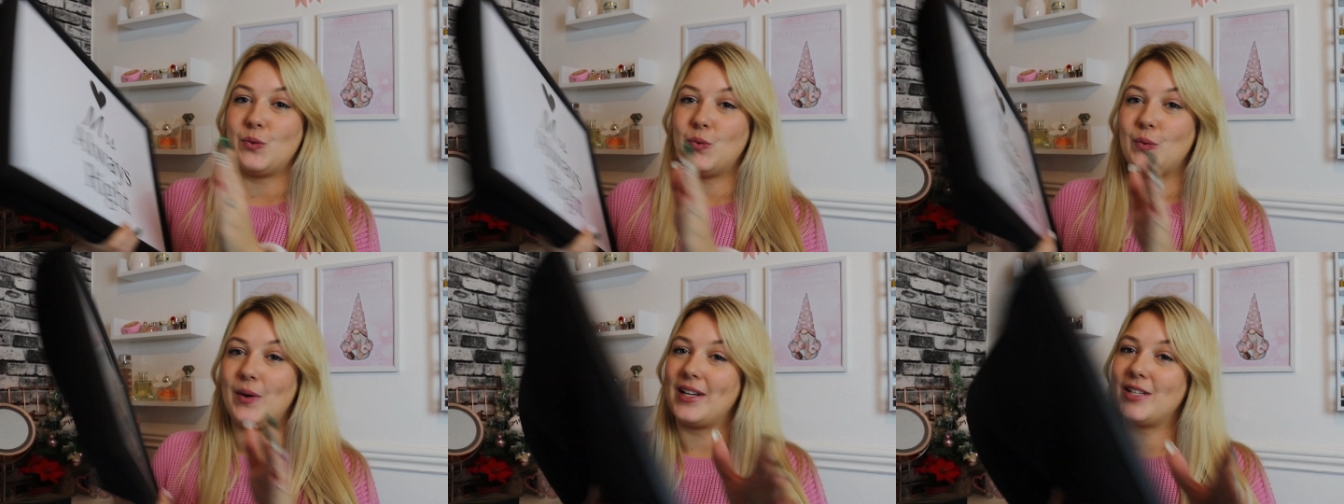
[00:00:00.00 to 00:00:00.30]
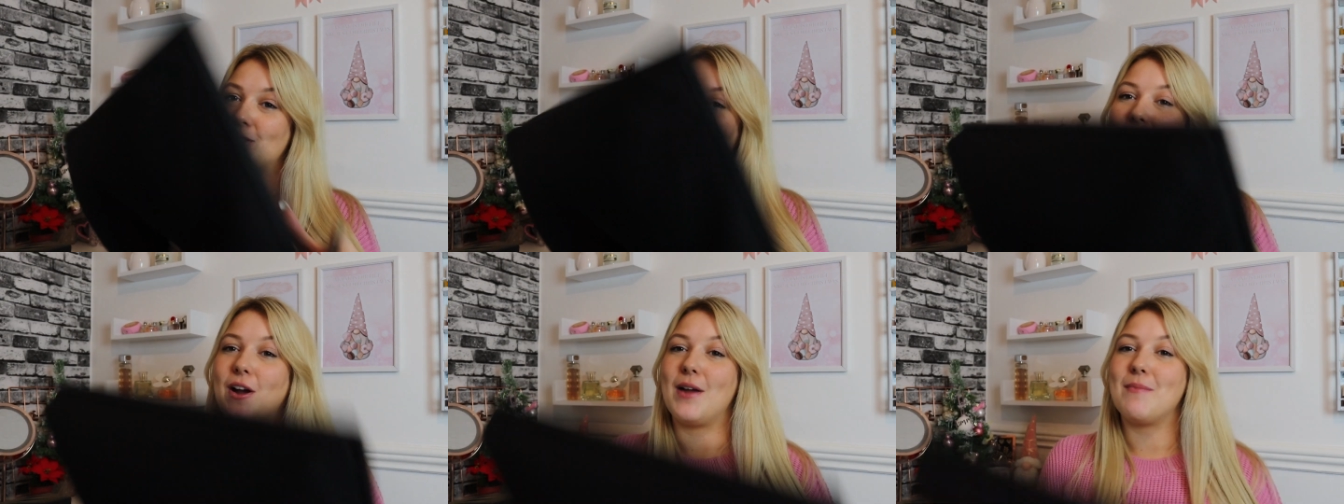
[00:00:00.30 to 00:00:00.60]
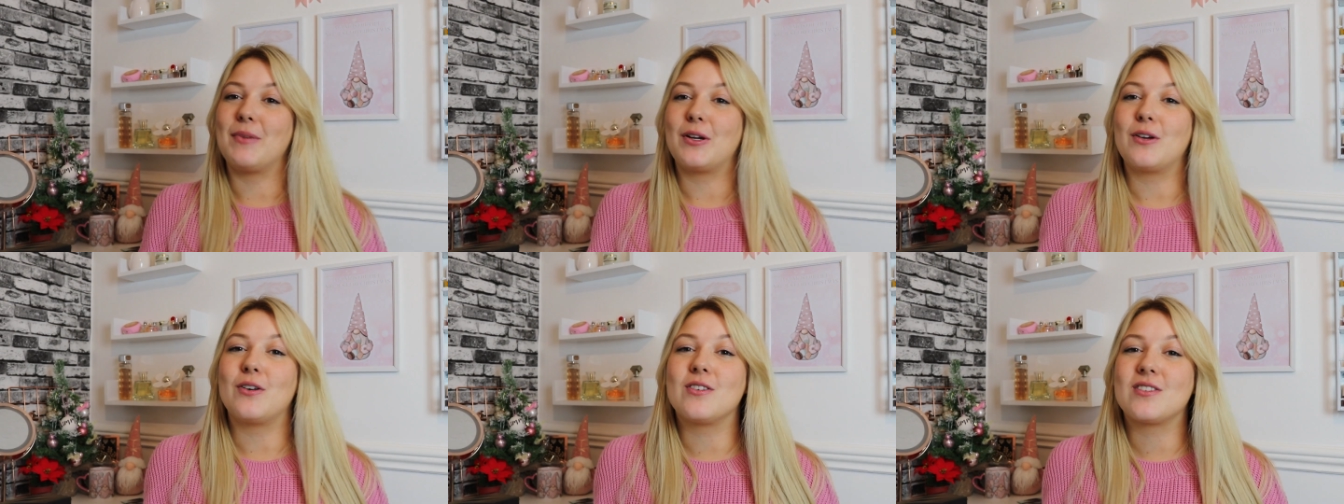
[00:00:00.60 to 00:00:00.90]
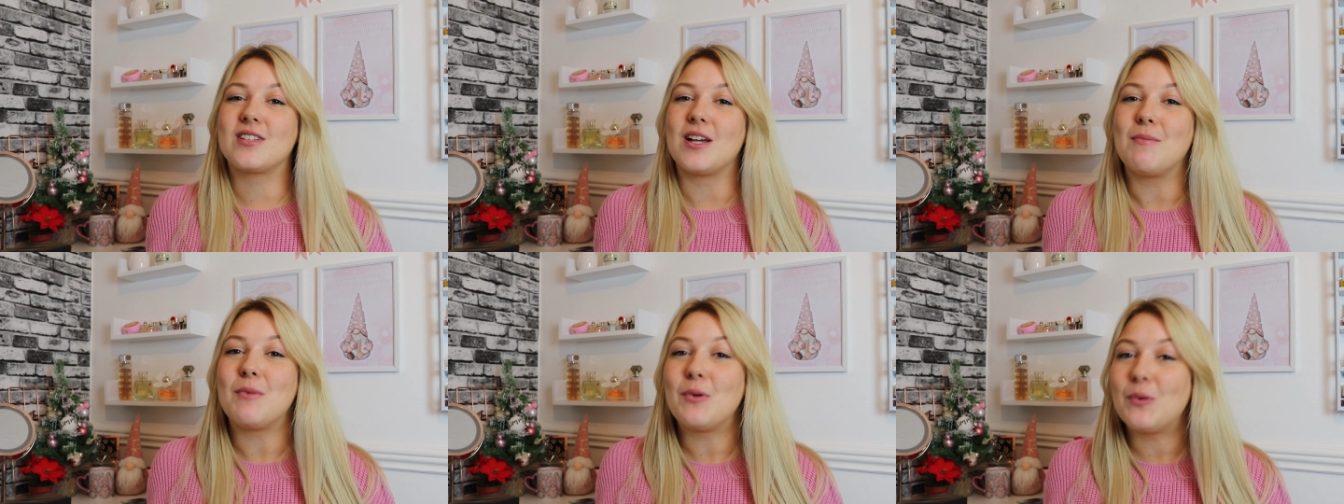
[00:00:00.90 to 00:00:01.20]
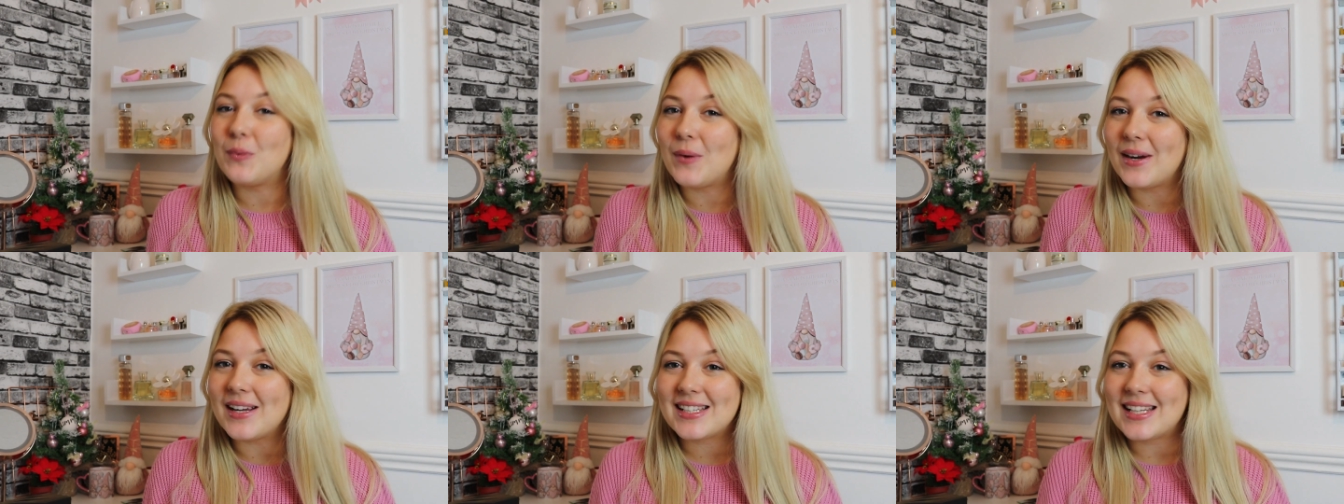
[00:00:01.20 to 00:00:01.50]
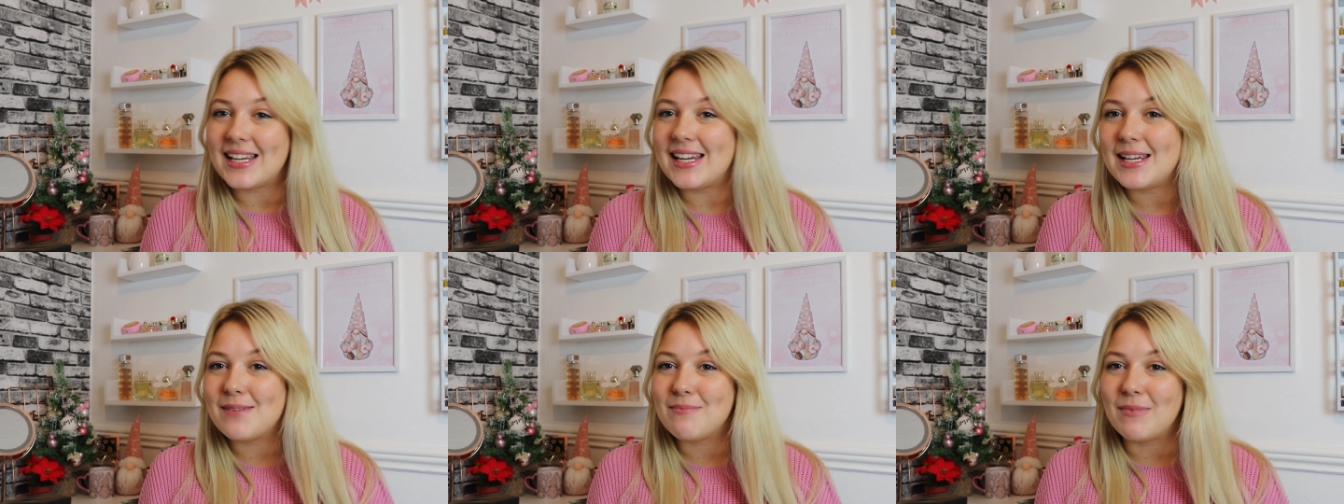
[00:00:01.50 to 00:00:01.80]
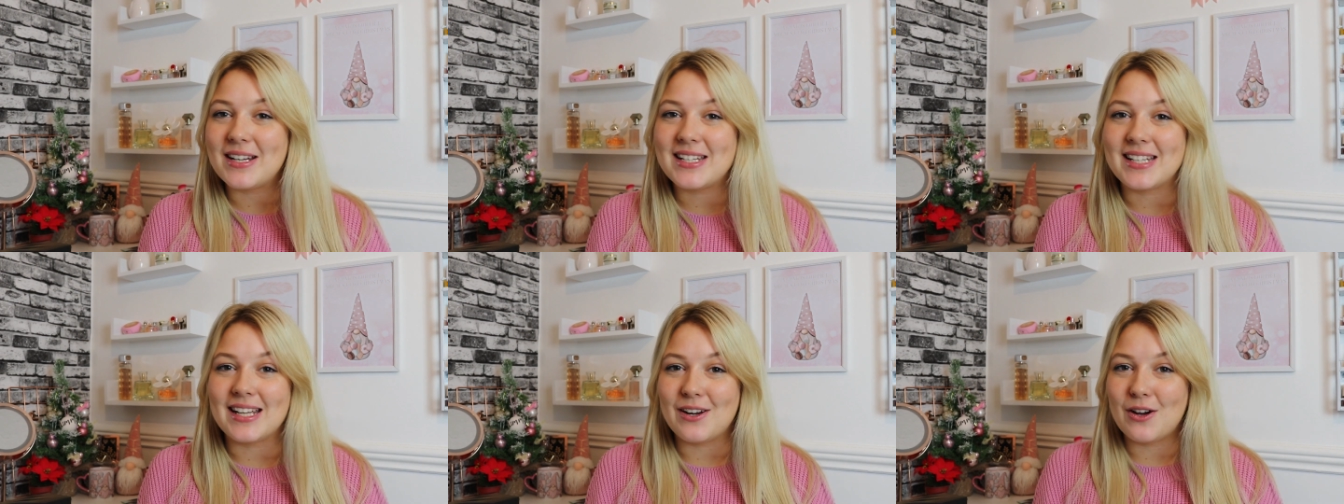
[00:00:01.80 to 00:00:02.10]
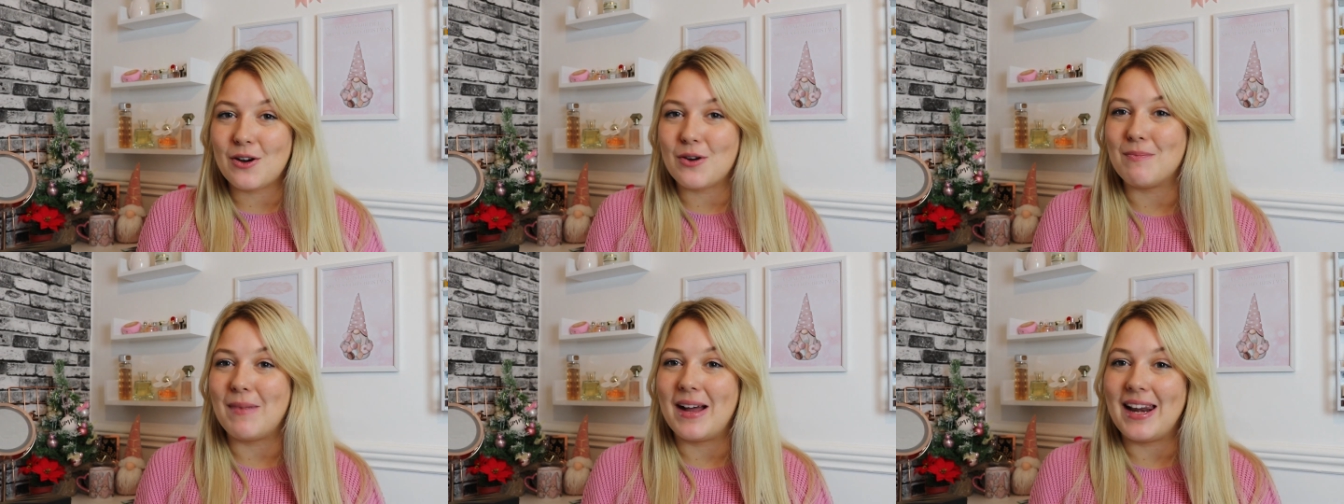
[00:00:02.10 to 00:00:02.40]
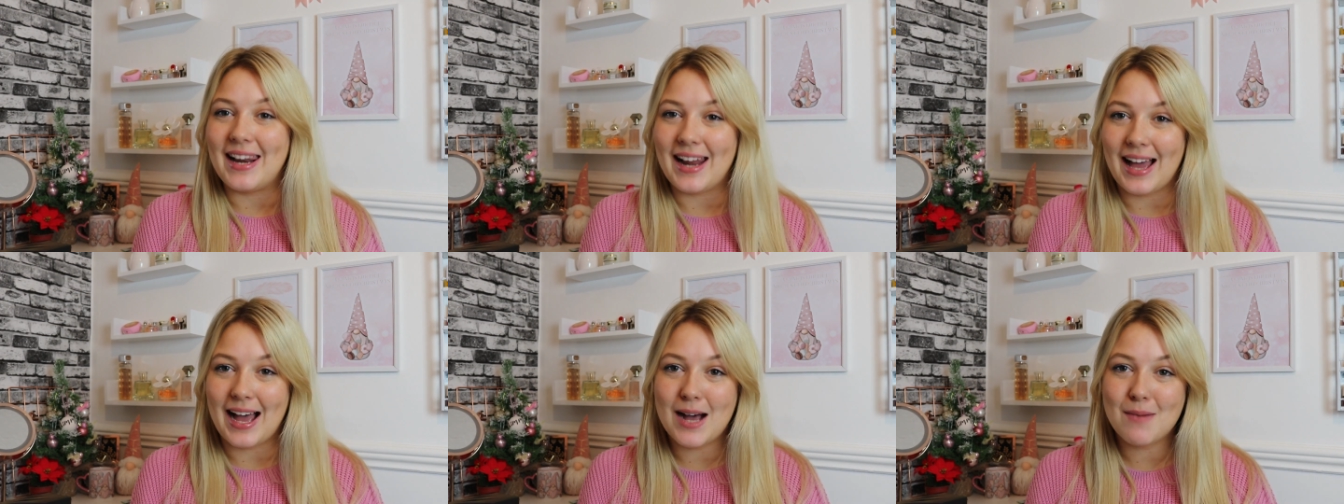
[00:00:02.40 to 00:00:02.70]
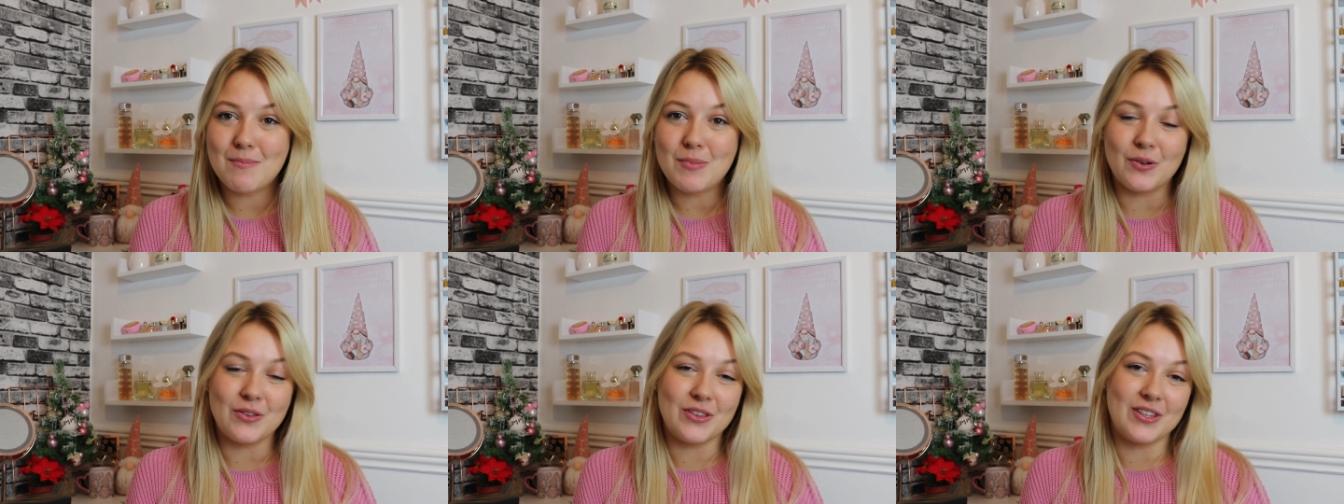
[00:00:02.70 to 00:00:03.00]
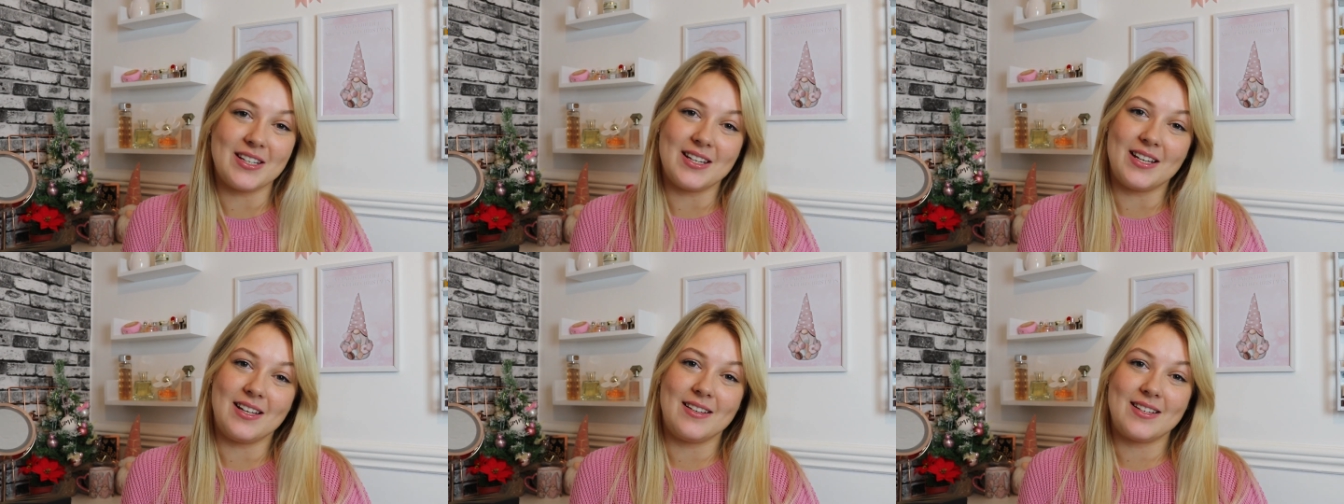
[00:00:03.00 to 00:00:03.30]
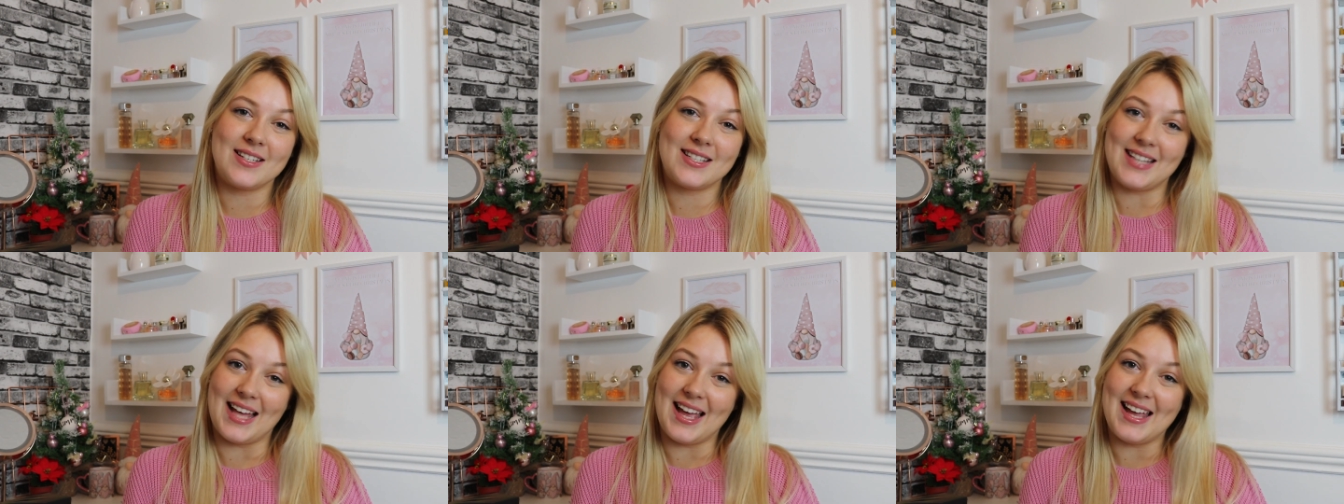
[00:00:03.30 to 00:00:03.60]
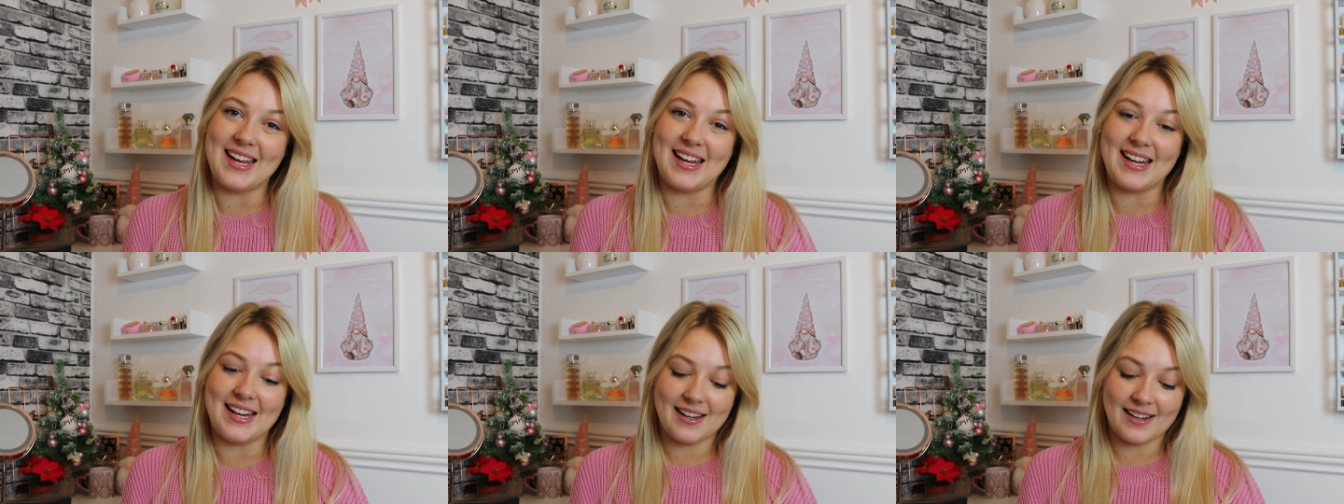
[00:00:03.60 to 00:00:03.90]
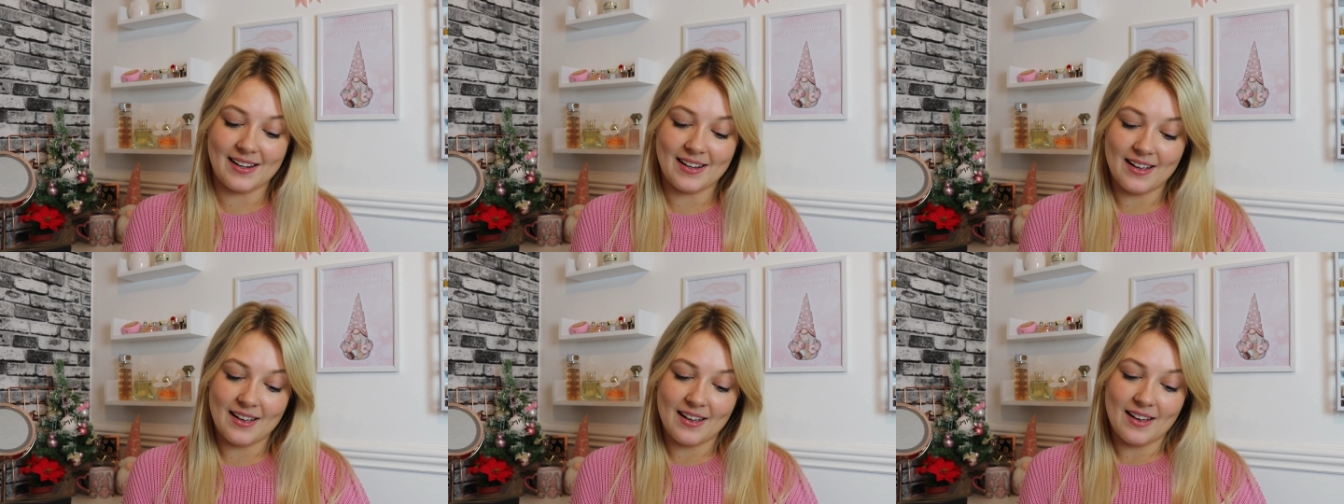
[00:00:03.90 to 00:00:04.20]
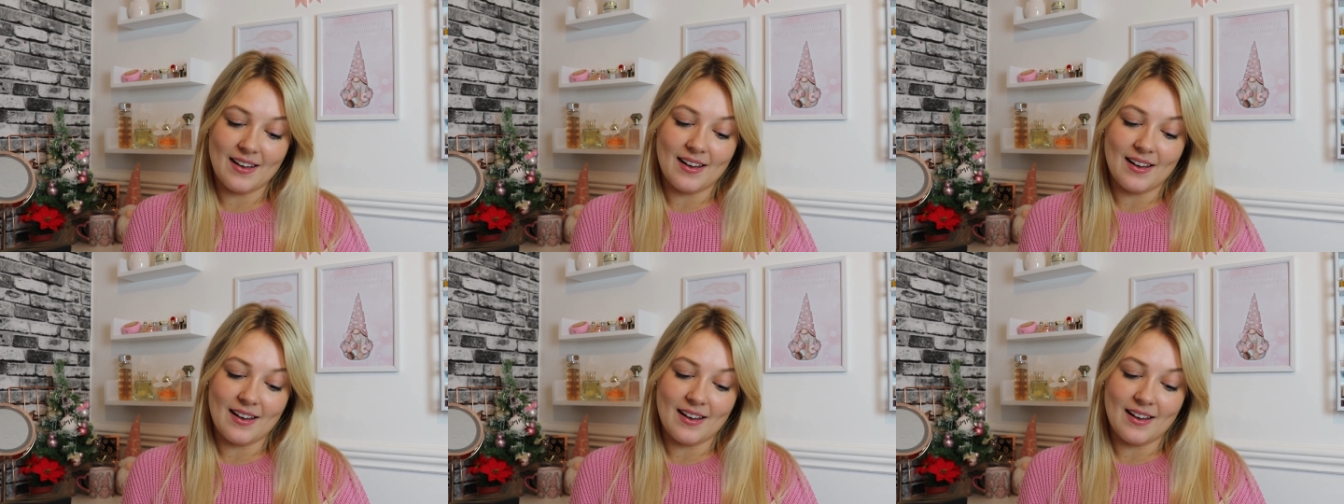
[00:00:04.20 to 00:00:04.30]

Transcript: Always Right because I'm always eating my dinner on my lap on the settee,